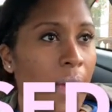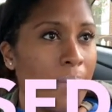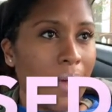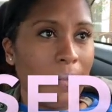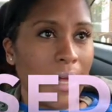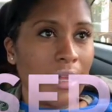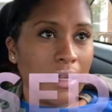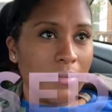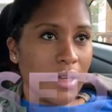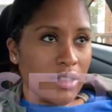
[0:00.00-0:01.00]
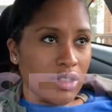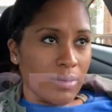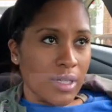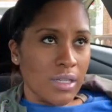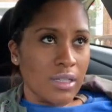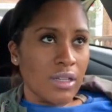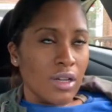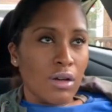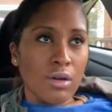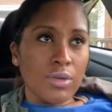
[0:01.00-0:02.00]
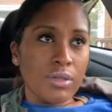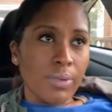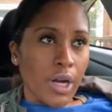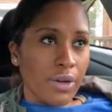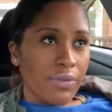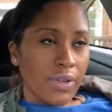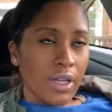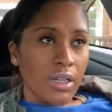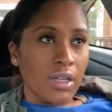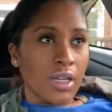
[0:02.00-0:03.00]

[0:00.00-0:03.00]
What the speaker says: My belly measurement was perfect.